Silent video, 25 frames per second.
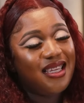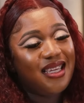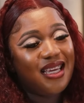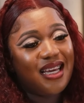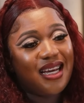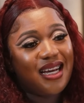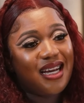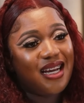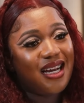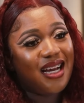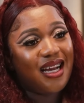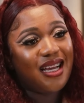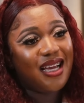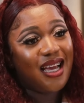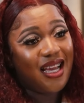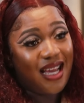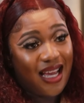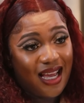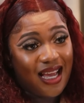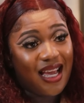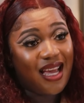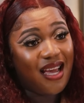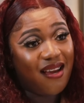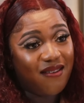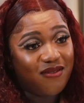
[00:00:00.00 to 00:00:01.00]
Yeah, I
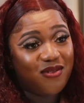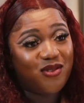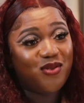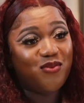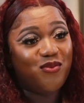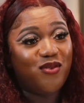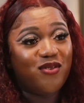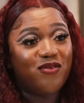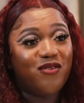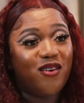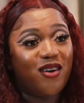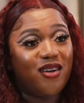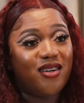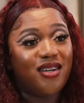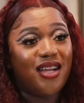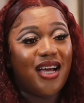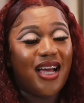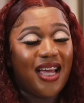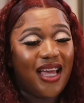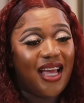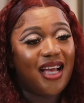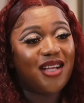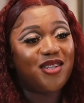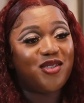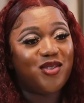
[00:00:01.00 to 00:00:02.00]
have to move on.
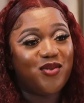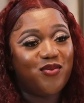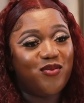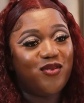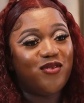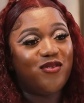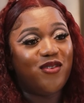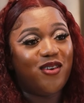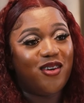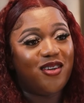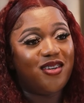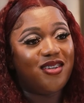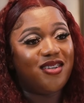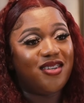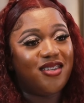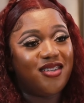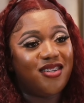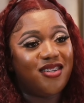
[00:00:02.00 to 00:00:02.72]
I had to move on.